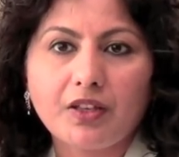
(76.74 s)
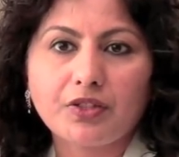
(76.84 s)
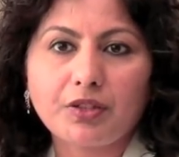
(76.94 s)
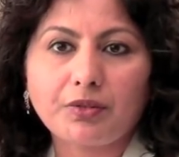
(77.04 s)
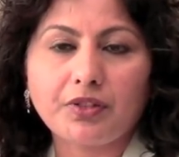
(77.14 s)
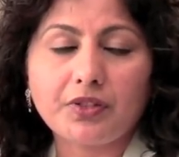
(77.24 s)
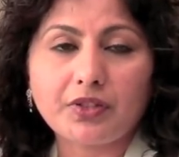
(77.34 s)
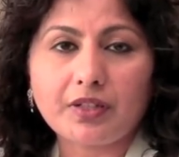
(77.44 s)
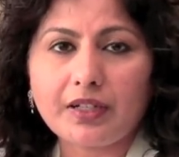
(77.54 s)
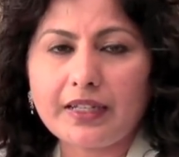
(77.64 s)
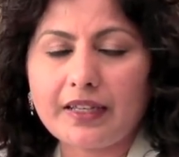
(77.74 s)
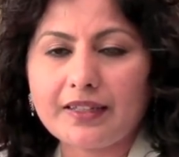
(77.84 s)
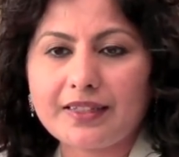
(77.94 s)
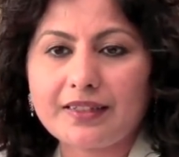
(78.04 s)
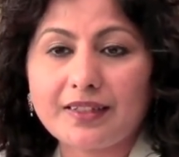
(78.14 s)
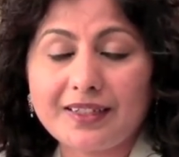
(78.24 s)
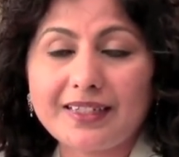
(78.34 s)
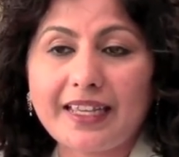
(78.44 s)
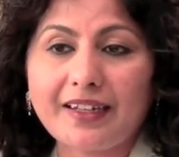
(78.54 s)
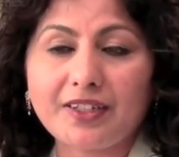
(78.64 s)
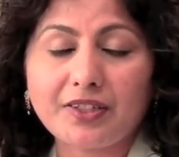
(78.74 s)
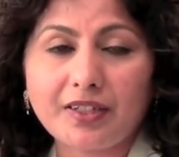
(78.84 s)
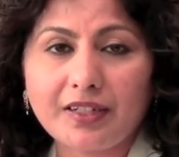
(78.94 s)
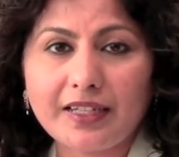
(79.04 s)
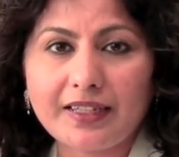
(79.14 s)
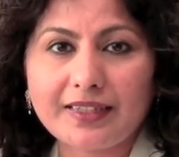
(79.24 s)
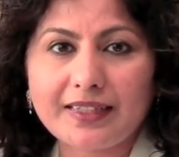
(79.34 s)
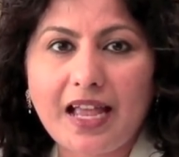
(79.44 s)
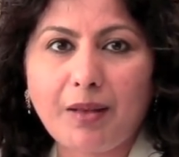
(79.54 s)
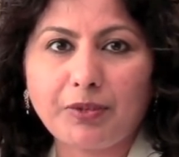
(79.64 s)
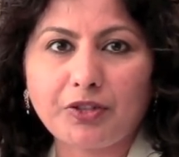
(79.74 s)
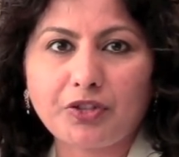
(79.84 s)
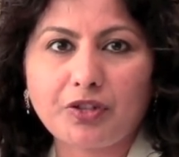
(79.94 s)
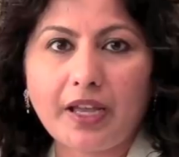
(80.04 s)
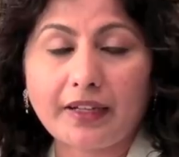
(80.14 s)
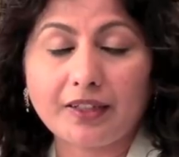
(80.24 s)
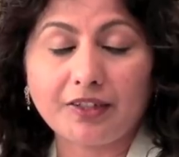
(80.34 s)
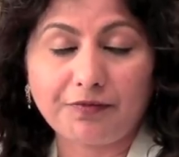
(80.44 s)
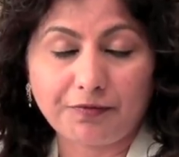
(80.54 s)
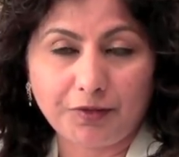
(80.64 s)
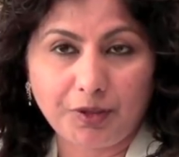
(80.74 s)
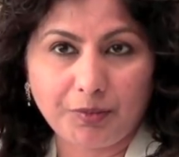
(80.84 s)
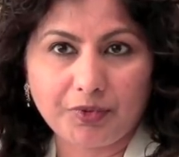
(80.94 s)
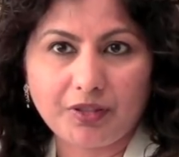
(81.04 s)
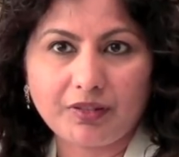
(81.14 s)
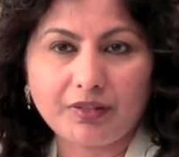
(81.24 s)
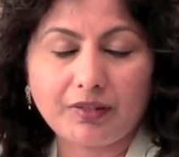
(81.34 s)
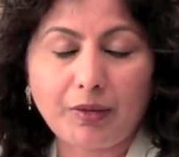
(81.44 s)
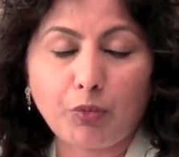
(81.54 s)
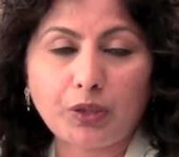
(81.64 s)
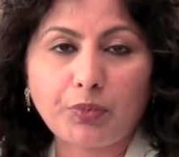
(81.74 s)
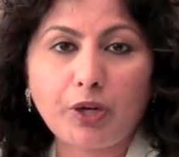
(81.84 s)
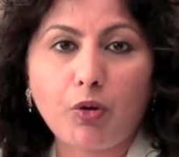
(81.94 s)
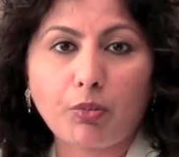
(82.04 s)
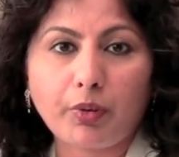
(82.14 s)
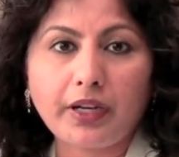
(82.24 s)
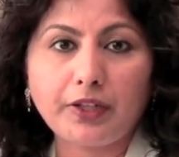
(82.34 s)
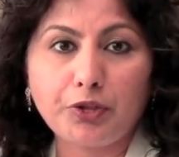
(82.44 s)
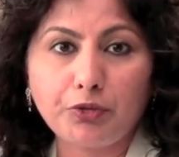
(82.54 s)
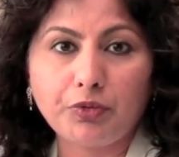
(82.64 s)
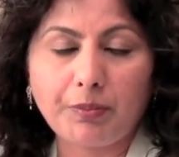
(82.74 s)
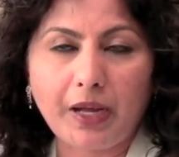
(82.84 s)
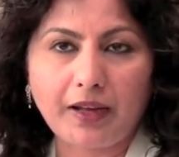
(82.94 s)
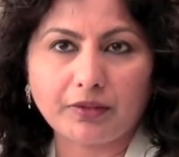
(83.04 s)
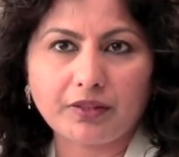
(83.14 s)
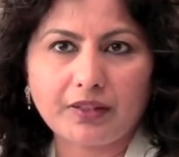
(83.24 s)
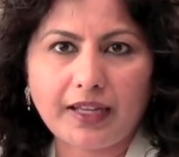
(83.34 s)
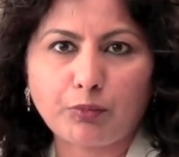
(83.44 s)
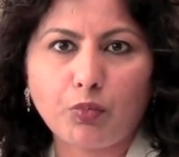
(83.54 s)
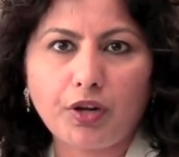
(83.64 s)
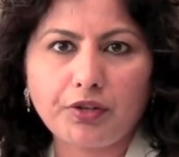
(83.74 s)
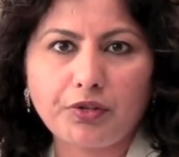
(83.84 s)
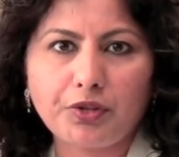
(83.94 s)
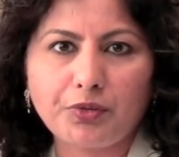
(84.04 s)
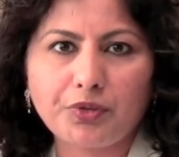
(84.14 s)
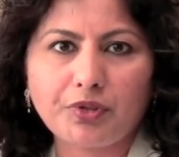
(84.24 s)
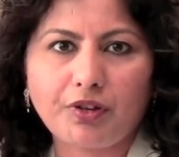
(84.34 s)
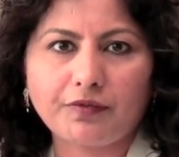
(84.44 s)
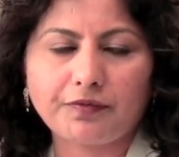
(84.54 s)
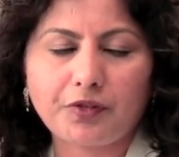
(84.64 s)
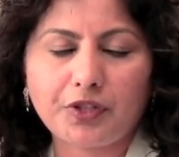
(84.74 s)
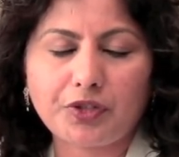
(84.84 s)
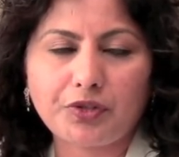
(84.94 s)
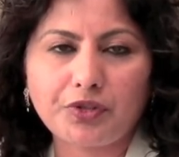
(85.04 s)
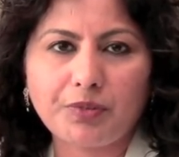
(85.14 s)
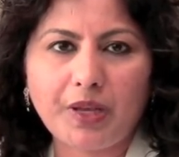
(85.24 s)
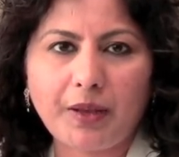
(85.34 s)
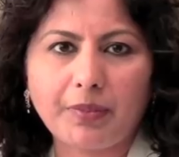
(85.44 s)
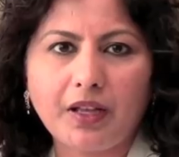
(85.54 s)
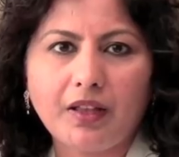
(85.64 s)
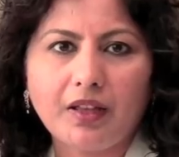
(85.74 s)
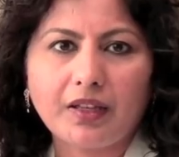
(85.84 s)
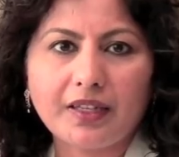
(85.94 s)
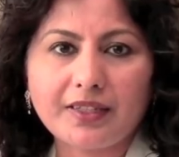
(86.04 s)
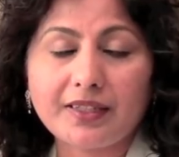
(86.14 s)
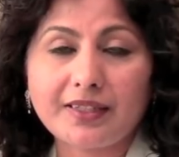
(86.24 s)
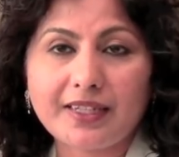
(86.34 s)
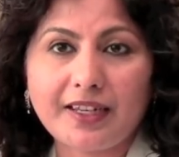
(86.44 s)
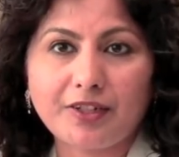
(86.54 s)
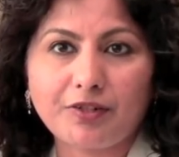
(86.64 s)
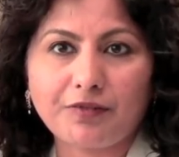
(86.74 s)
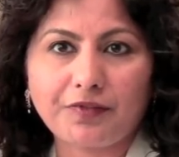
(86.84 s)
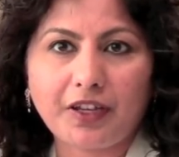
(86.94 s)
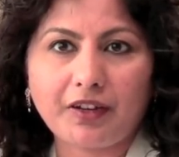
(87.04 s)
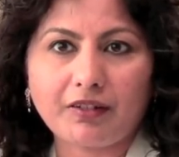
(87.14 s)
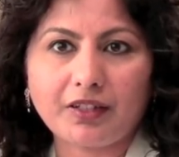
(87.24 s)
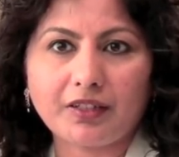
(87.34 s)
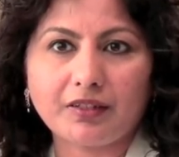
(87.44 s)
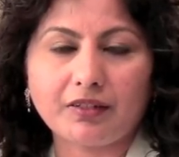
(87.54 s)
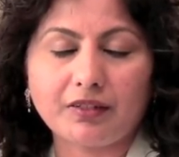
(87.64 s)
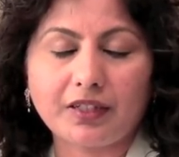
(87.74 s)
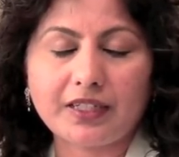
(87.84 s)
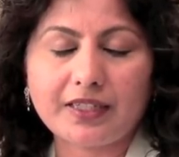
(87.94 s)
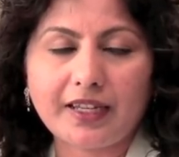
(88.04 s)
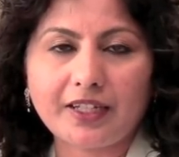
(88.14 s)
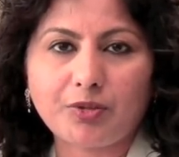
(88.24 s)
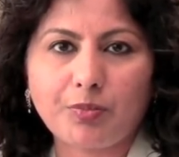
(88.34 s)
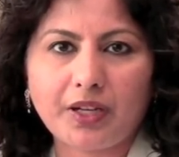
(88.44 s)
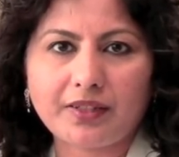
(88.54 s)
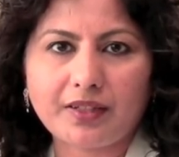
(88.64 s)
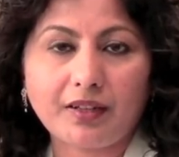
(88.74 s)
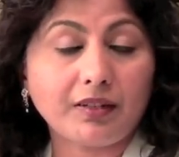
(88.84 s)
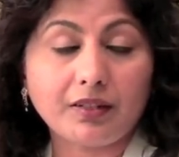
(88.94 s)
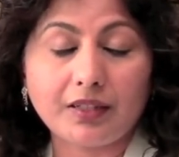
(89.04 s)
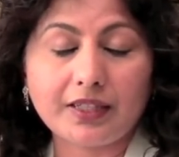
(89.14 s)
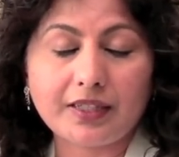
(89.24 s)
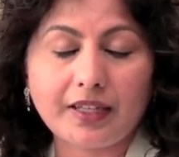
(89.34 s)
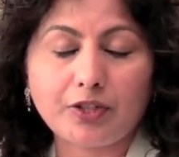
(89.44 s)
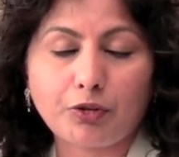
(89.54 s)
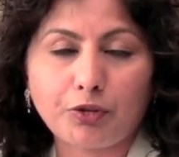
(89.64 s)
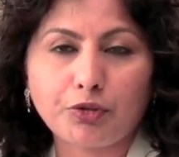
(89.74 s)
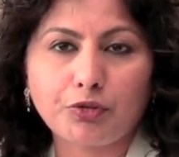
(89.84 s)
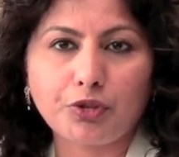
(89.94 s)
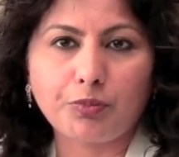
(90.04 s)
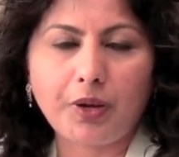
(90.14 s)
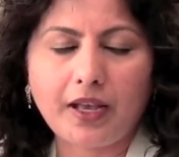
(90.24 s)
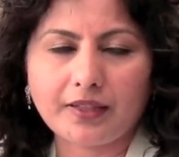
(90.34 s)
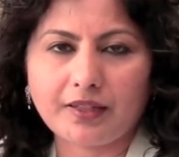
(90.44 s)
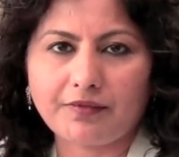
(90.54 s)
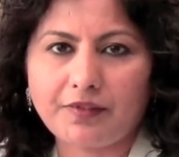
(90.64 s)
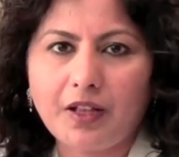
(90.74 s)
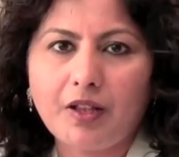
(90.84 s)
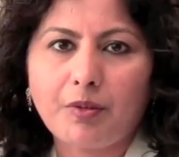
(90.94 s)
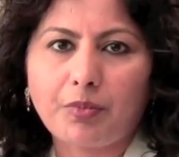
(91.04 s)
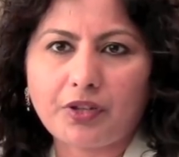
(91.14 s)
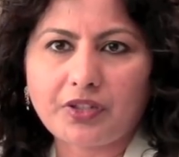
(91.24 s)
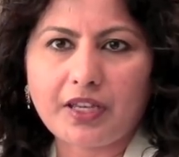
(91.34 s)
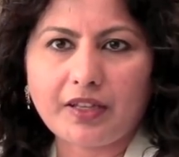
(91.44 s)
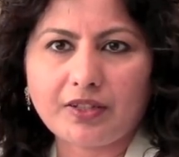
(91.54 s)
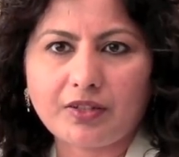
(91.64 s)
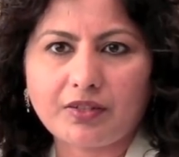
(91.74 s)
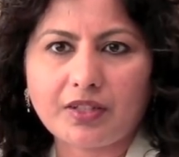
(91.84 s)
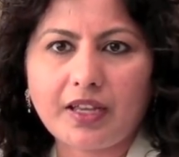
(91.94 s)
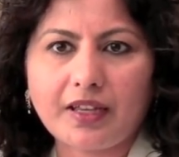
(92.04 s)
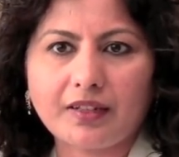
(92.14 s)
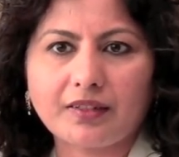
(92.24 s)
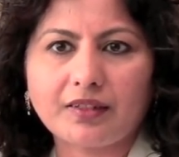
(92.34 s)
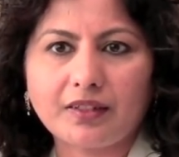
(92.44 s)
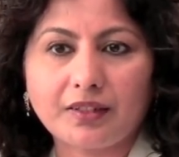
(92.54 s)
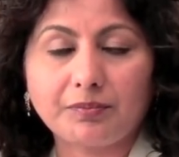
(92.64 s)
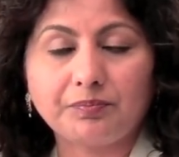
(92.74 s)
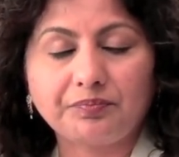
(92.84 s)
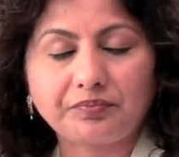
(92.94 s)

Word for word: So this certainly is this data certainly established and confirmed that what we already knew about that one-year use of trastuzumab is the standard of care in early stage uh, early stage HER2/neu positive breast cancers, and um,